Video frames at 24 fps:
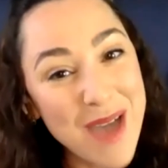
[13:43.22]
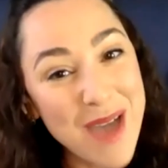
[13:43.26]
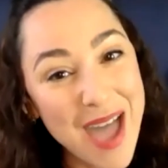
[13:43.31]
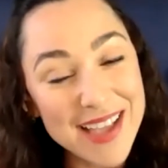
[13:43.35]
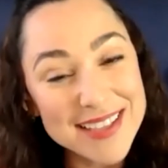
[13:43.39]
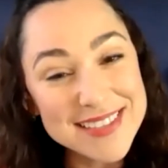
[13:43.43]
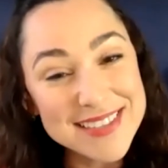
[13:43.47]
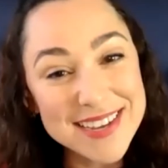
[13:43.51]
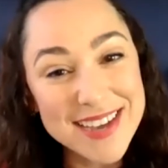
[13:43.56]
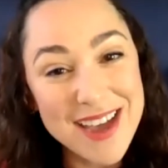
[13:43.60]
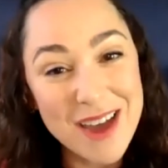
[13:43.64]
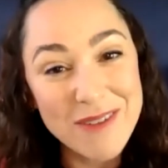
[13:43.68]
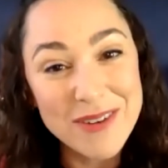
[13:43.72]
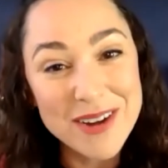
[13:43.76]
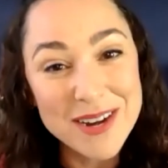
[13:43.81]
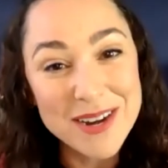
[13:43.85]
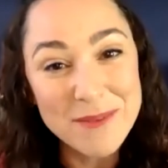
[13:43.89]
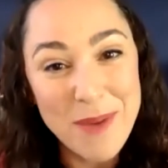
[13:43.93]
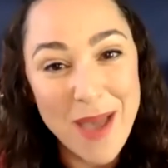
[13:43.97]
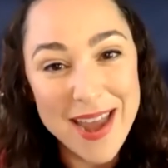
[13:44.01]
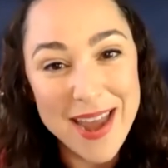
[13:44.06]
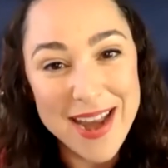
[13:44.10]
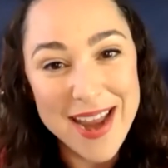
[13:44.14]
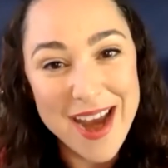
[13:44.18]
back to Covered in
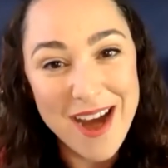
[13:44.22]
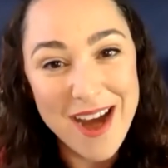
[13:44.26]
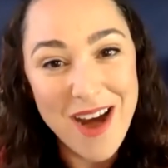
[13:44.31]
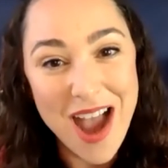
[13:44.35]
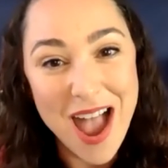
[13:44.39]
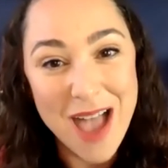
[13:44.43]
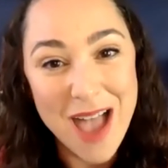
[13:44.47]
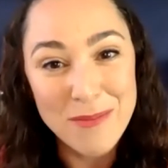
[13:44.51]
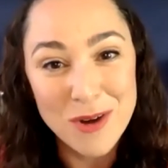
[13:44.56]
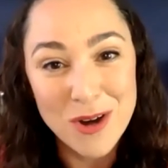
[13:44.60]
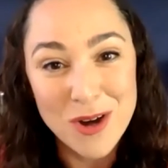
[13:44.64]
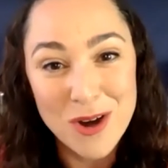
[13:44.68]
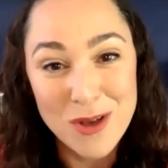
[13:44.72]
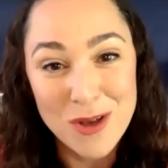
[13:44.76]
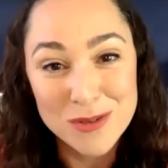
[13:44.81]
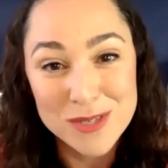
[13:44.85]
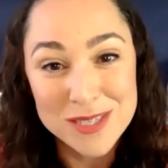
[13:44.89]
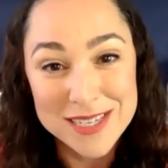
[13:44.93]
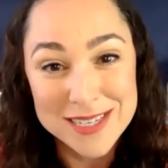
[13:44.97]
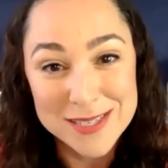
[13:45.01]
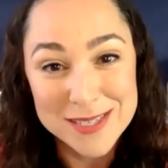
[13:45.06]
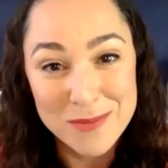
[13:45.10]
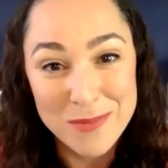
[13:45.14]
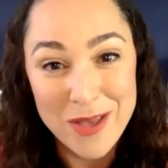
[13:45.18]
Pet Hair. I'm your
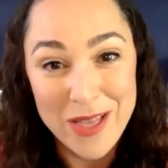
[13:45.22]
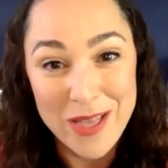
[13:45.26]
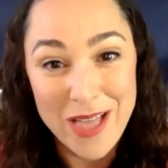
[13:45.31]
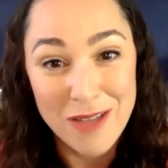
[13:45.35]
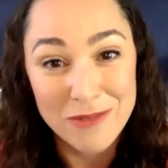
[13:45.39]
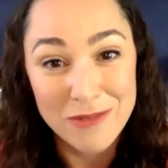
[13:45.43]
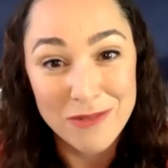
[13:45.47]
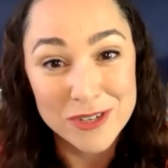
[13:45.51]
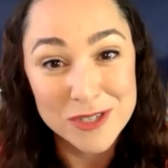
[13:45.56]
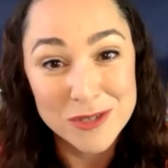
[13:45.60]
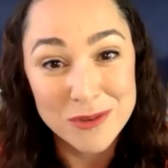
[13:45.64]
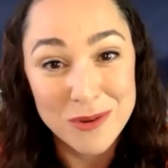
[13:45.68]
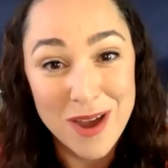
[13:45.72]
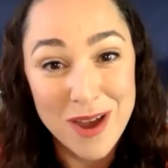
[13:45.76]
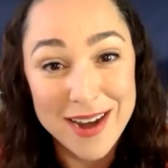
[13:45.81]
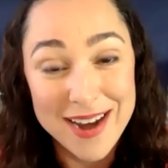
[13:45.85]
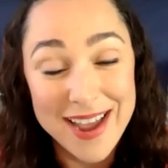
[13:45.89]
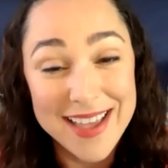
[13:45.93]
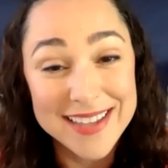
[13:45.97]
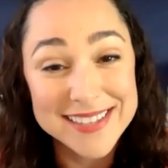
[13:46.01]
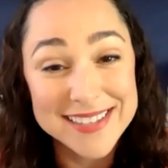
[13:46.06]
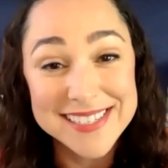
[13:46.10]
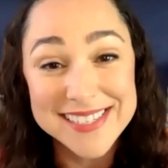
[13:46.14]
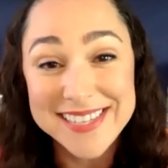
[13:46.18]
host, Isabel
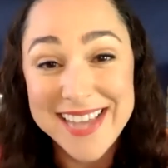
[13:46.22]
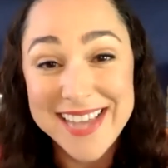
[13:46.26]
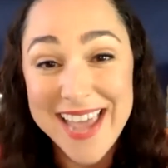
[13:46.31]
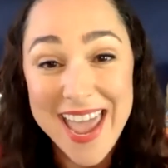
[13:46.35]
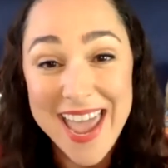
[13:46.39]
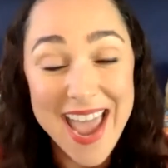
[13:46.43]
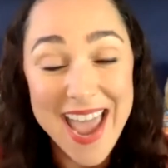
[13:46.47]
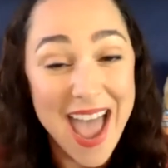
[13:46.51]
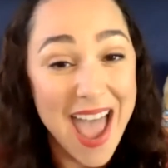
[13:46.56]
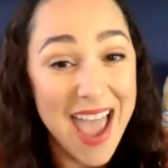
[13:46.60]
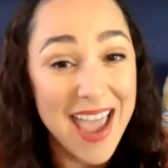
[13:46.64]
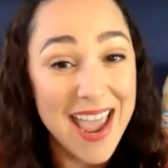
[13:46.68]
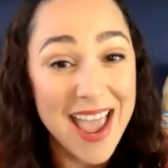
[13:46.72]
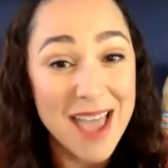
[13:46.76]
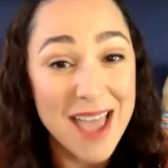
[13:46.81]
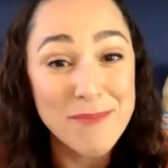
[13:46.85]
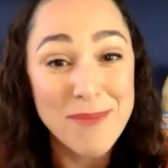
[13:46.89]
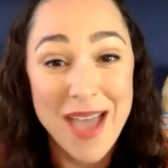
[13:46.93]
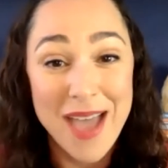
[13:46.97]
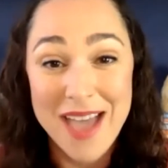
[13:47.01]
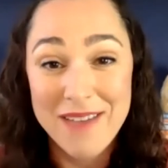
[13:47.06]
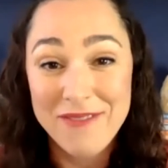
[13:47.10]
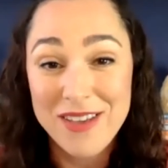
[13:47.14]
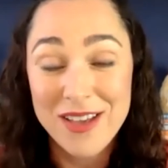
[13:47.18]
Alvarez-Arada, and today I am
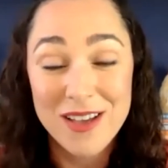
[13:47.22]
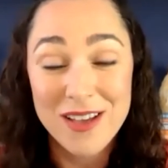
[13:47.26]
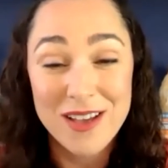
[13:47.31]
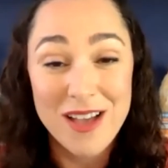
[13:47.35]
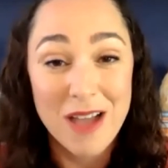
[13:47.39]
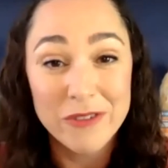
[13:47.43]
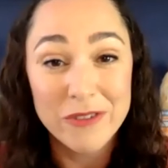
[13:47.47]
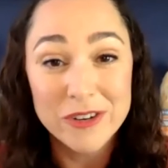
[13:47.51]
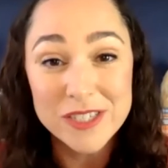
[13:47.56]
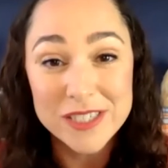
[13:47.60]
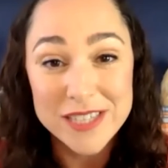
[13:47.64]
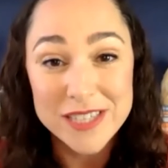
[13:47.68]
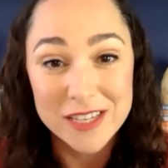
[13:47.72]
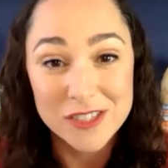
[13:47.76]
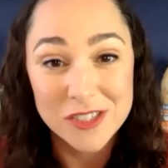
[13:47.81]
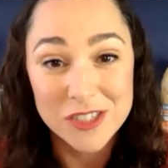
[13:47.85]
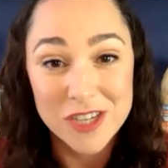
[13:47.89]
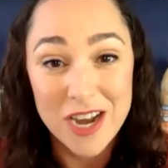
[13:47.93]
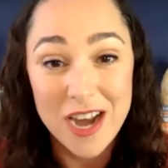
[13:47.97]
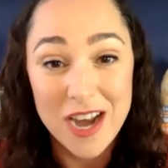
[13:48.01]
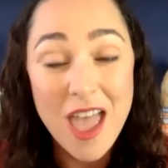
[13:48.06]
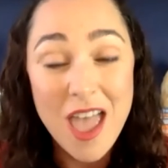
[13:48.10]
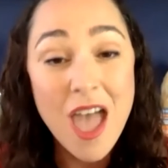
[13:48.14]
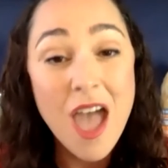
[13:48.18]
having a
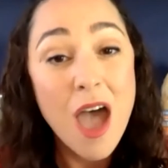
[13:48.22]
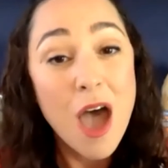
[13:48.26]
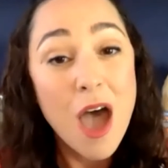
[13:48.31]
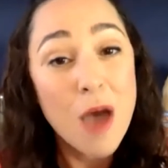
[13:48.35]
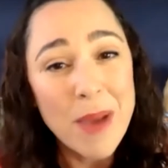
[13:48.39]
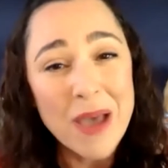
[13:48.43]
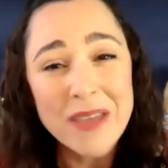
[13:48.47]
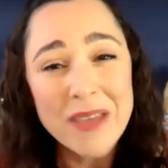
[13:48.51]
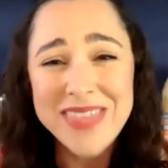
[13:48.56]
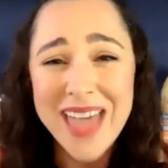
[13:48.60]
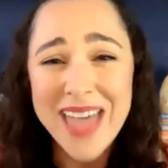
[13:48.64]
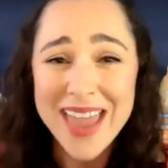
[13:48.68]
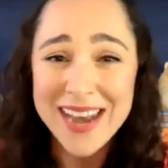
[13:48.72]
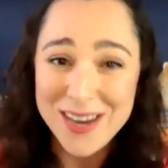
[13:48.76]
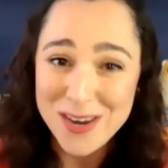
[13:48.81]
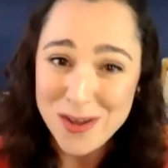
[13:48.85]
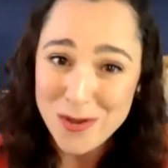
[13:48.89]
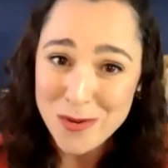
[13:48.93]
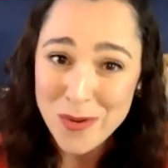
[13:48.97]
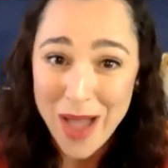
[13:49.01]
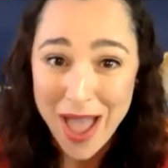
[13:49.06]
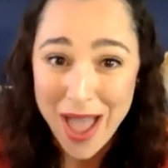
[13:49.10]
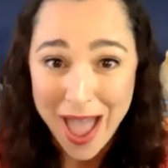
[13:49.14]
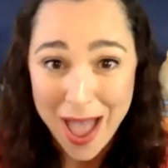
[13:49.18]
conversation about that
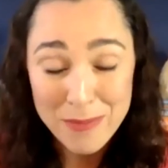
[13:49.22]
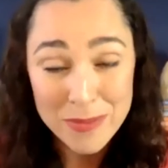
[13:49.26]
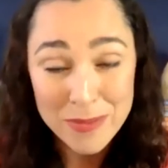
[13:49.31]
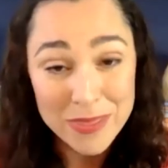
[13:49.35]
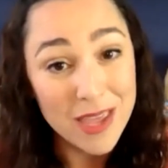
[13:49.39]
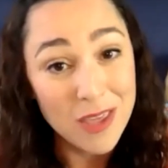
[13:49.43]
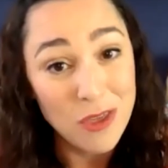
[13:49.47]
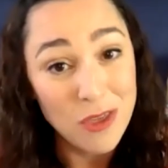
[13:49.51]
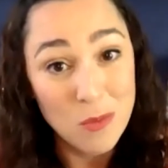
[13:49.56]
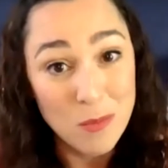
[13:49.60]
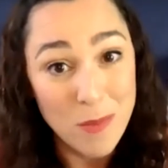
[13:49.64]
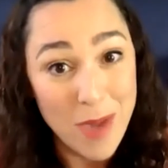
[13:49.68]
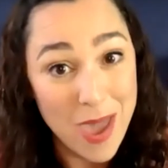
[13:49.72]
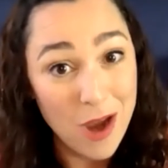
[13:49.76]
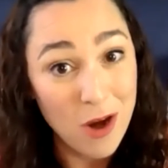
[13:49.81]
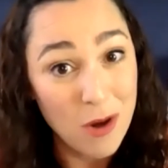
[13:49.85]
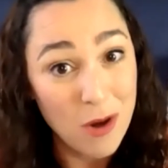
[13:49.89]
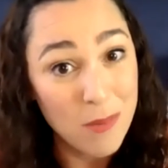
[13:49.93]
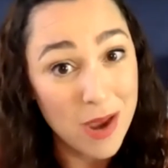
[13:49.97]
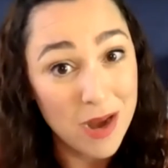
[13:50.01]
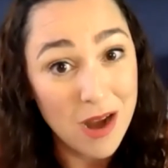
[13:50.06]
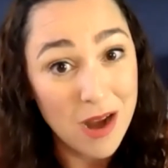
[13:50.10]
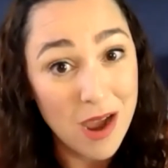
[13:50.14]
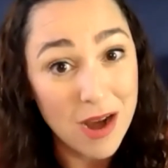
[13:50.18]
new app that you may or
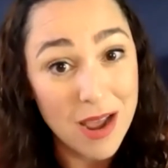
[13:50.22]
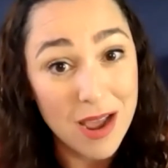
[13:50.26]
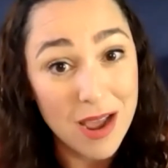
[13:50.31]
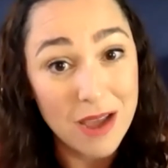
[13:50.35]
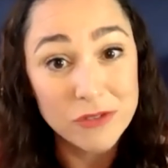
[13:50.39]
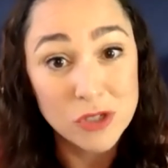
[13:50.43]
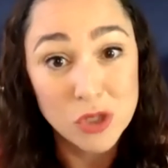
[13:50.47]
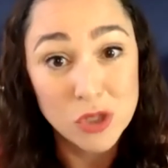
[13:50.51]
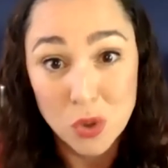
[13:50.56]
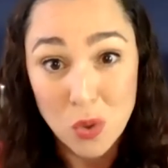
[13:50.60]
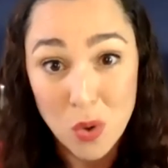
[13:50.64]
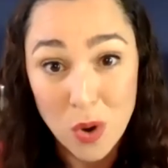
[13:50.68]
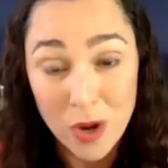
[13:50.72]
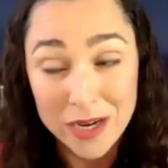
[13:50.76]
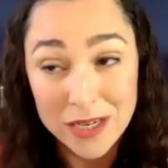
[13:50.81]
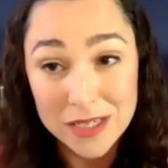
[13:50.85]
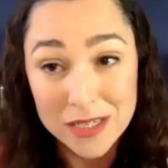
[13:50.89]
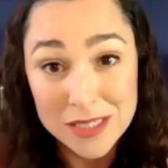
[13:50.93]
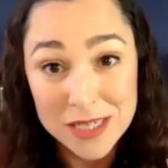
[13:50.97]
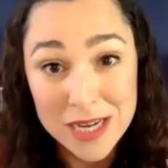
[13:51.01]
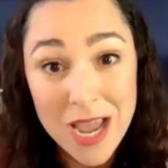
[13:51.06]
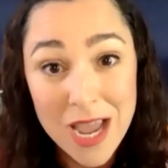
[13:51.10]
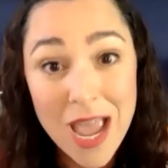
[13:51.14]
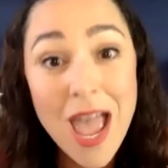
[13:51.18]
may not have
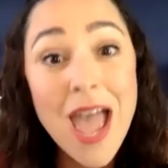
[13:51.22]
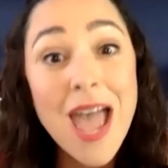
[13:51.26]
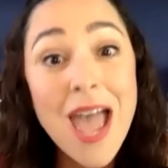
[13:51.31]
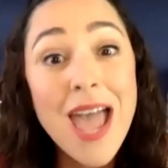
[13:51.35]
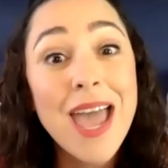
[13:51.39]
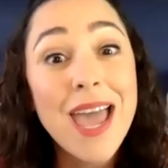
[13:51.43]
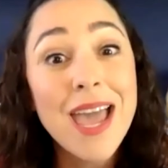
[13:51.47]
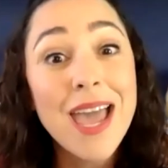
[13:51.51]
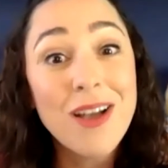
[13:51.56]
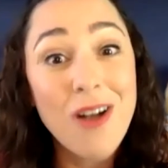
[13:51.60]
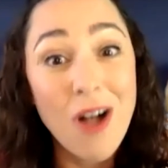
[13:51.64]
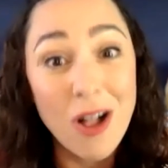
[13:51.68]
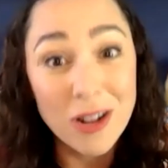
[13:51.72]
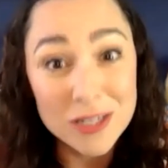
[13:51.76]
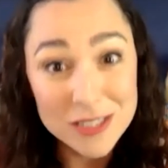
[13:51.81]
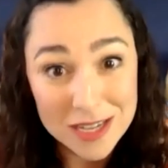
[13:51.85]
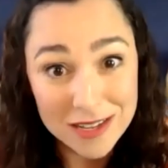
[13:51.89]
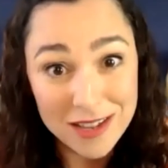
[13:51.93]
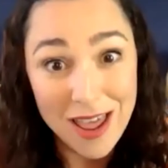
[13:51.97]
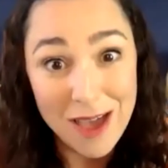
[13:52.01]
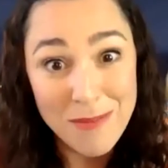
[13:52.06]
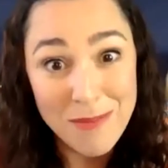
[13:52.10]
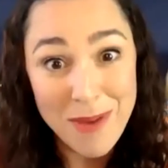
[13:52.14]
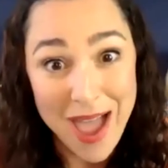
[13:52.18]
joined called
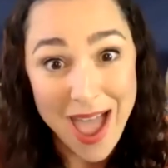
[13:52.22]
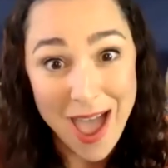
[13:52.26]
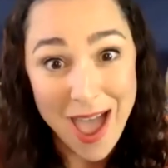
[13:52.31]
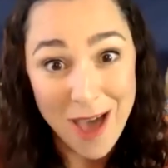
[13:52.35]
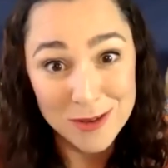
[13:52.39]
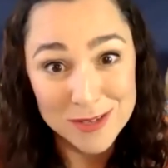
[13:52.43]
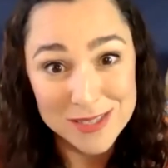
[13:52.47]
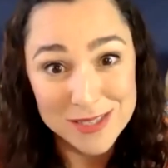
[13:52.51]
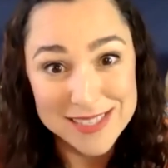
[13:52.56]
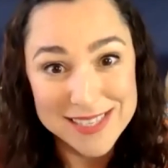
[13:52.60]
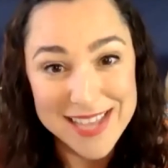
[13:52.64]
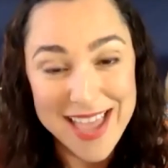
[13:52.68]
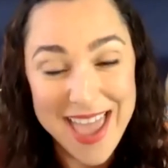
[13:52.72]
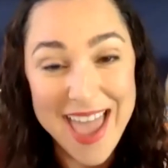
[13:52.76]
Clubhouse.